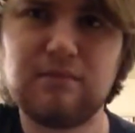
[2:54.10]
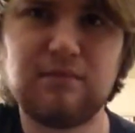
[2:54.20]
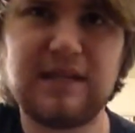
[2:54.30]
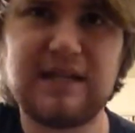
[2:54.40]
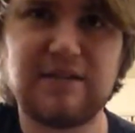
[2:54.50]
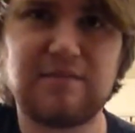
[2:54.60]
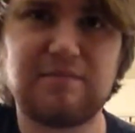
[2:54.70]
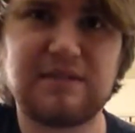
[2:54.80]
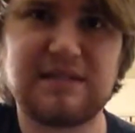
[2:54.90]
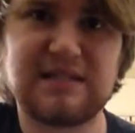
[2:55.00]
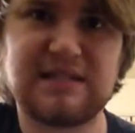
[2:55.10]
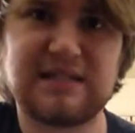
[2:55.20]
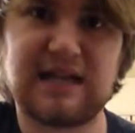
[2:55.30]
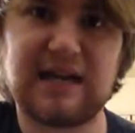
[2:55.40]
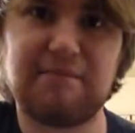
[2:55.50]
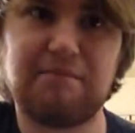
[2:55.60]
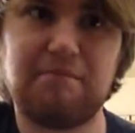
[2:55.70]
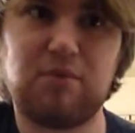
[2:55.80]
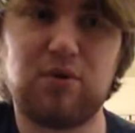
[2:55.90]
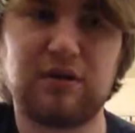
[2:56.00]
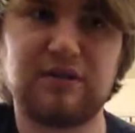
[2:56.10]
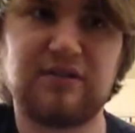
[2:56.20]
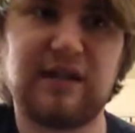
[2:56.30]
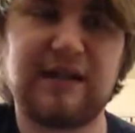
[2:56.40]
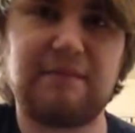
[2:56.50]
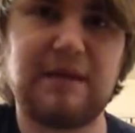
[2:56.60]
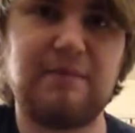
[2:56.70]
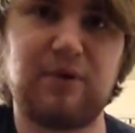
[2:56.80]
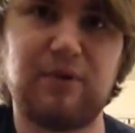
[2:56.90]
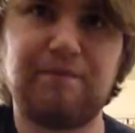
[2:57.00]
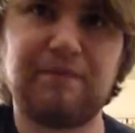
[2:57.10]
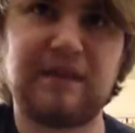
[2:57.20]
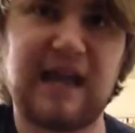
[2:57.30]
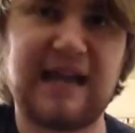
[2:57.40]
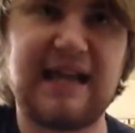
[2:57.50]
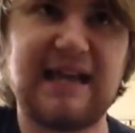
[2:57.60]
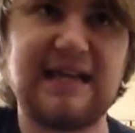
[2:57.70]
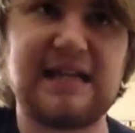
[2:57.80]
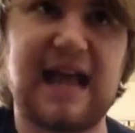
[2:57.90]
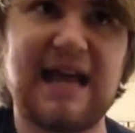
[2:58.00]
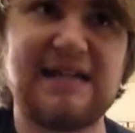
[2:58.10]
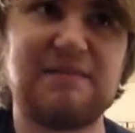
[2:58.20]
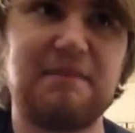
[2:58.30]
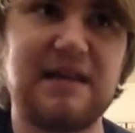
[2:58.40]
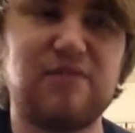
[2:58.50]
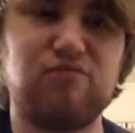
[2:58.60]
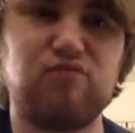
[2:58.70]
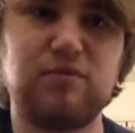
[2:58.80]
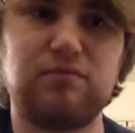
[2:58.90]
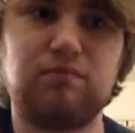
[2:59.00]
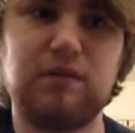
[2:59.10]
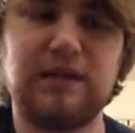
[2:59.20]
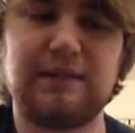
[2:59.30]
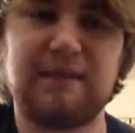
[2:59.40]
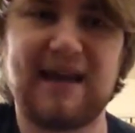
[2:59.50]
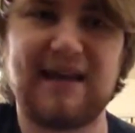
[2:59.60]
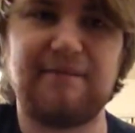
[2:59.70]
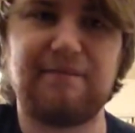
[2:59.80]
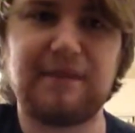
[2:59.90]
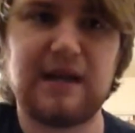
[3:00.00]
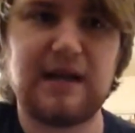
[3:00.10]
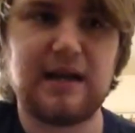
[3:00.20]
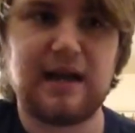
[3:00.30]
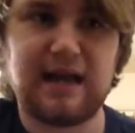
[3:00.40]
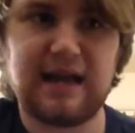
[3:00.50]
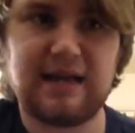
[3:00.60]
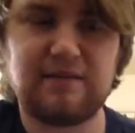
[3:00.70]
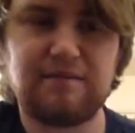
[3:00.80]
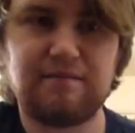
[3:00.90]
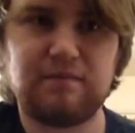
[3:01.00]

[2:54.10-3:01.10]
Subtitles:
these cyborg-like people and get his ass beat really bad. And